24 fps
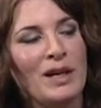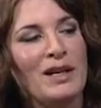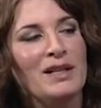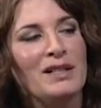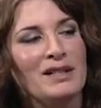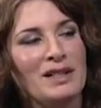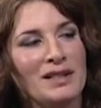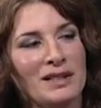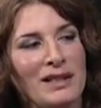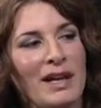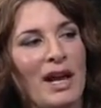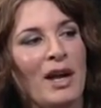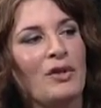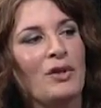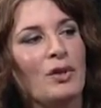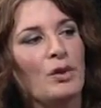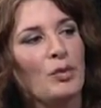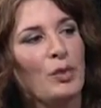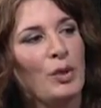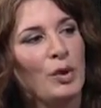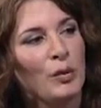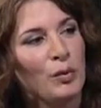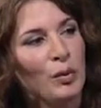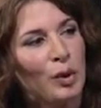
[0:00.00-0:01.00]
Yeah. Together,
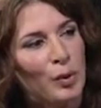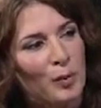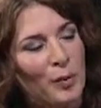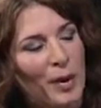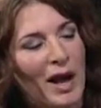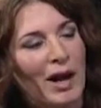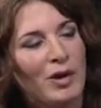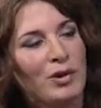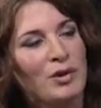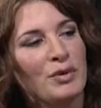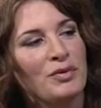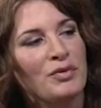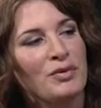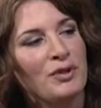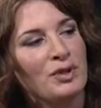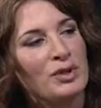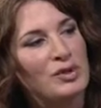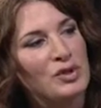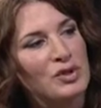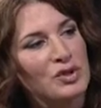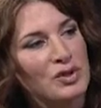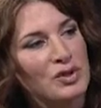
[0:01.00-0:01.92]
we're more powerful and